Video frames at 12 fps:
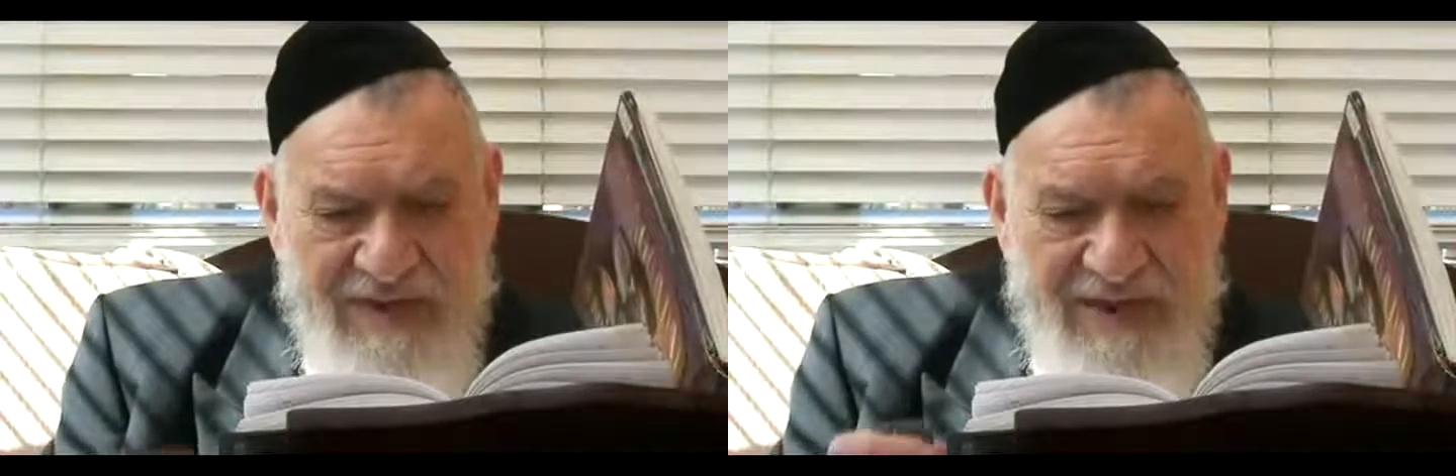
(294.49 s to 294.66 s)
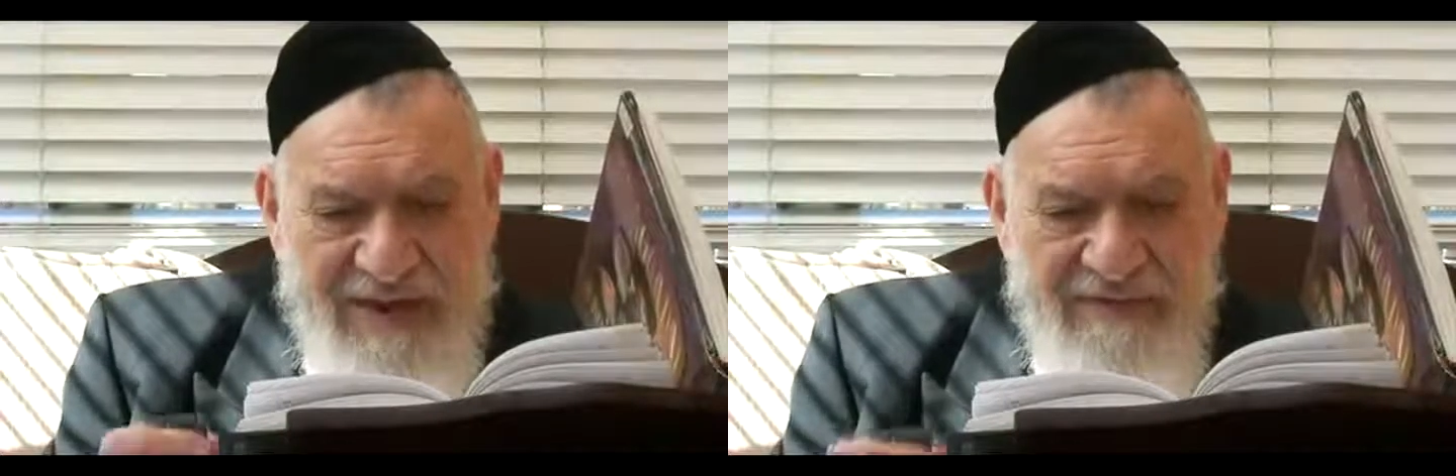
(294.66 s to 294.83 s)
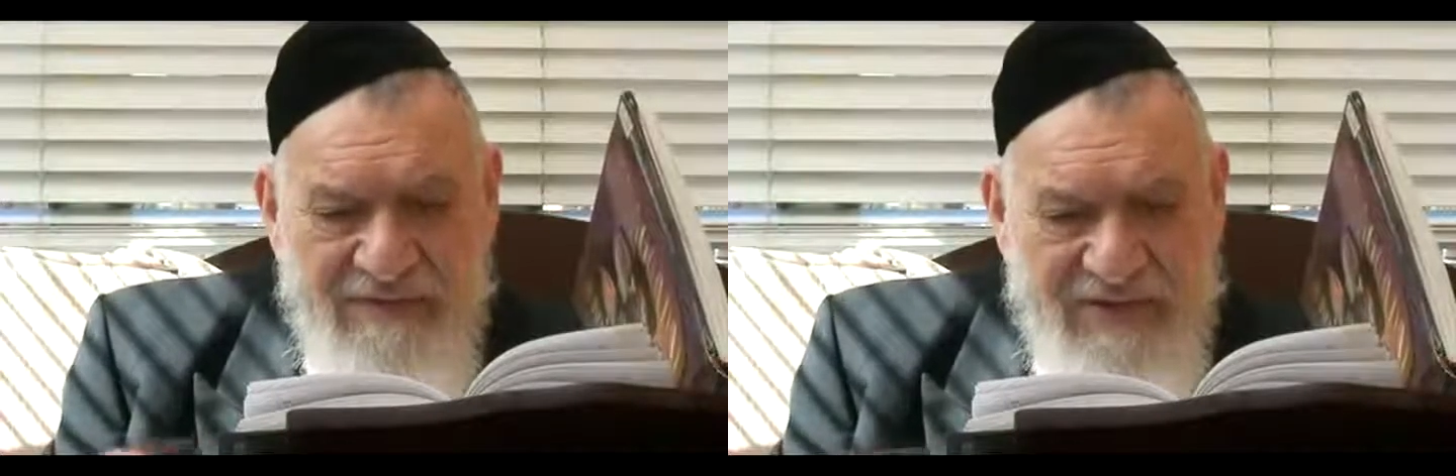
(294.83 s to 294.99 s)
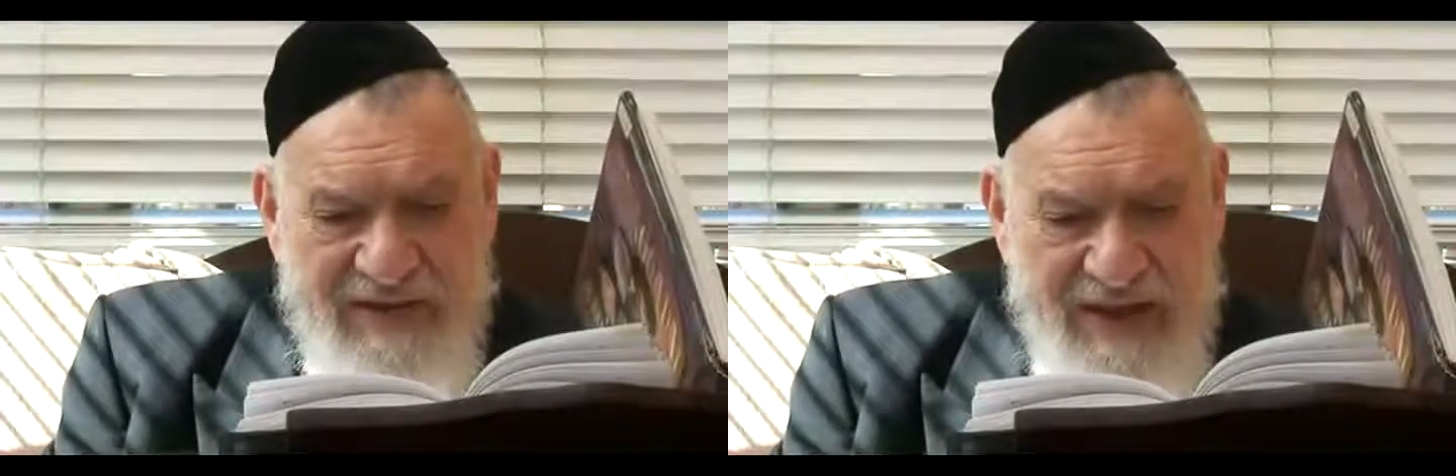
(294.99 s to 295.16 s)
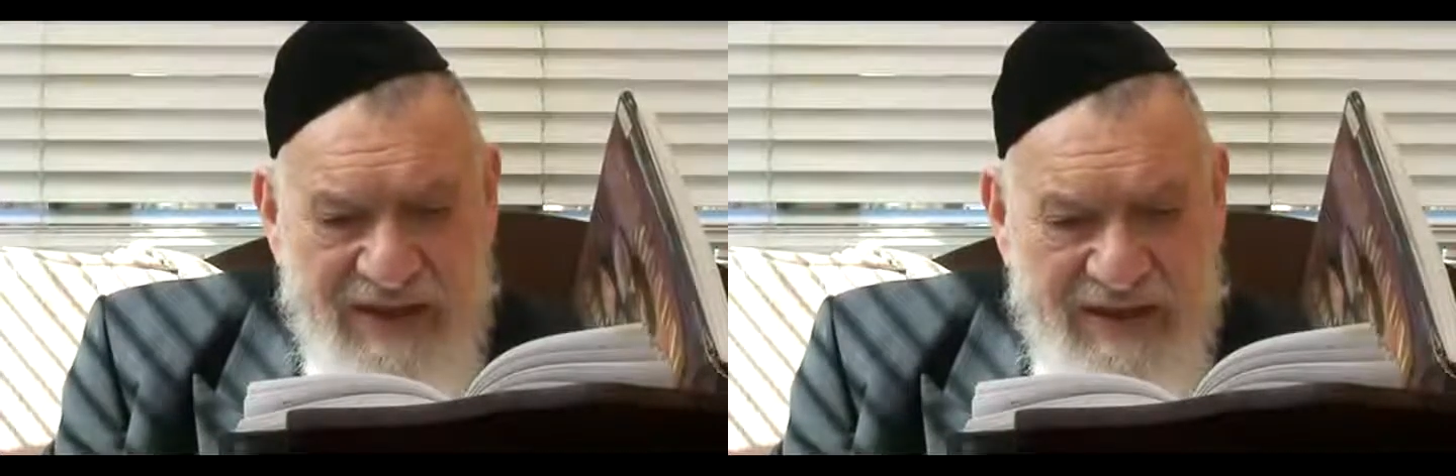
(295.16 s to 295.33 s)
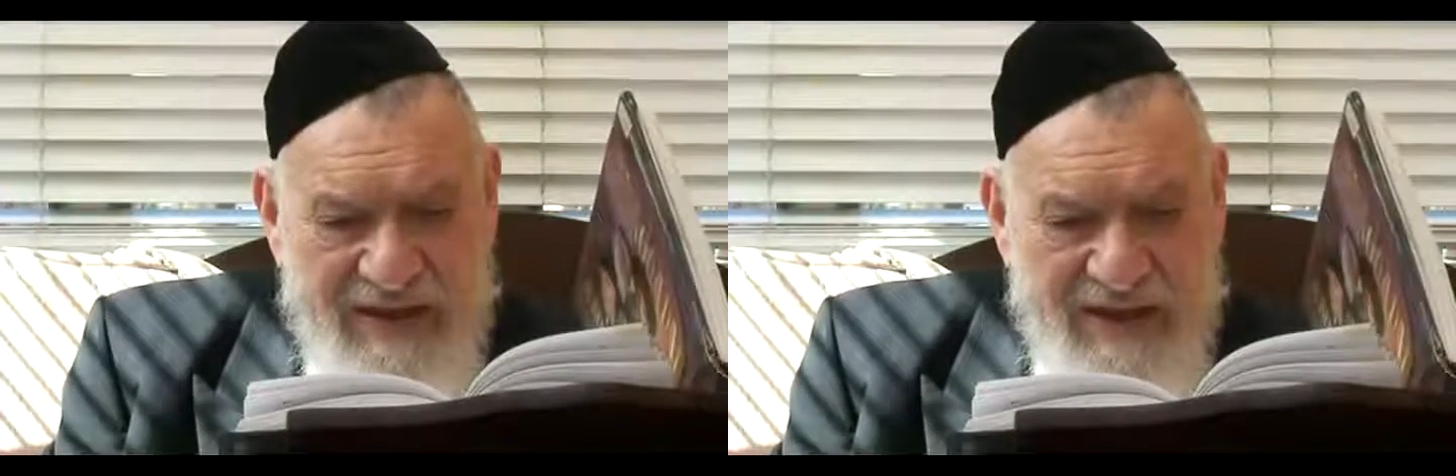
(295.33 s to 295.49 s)
the
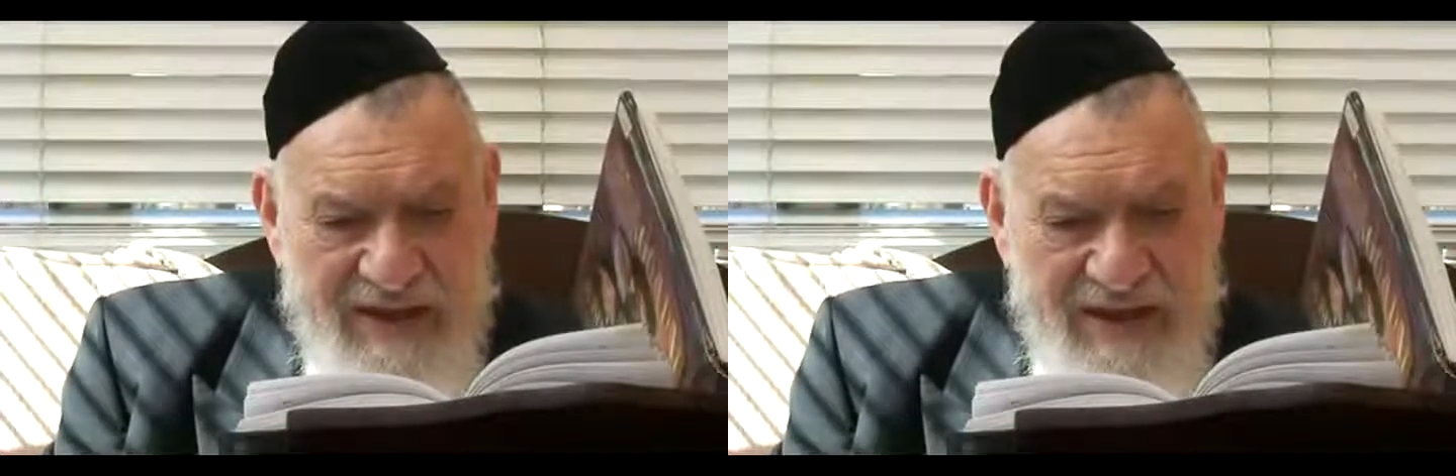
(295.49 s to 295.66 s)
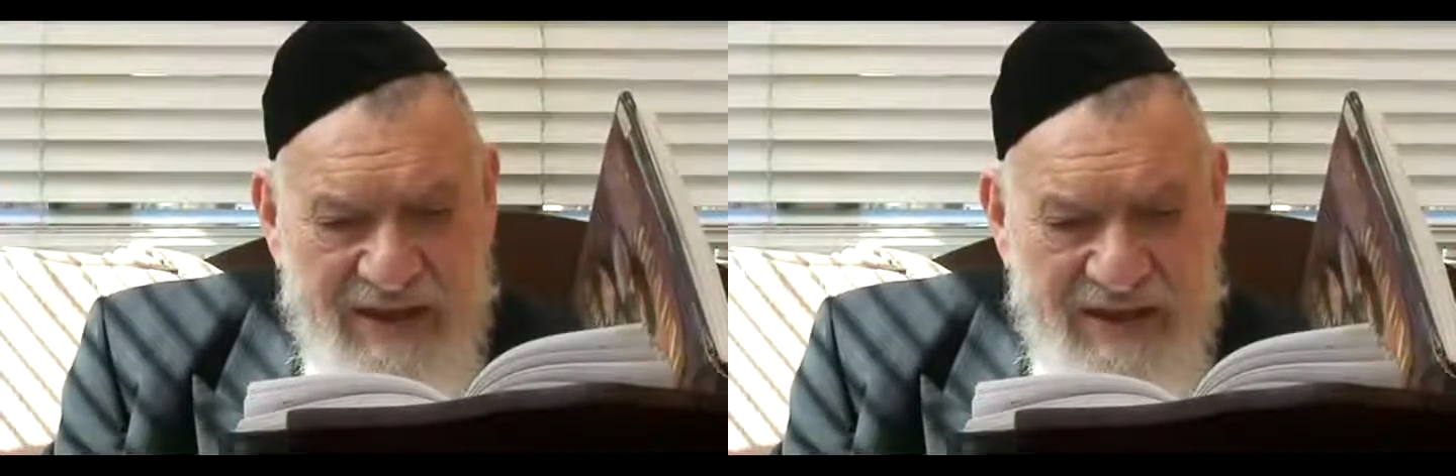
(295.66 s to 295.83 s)
Yifsach,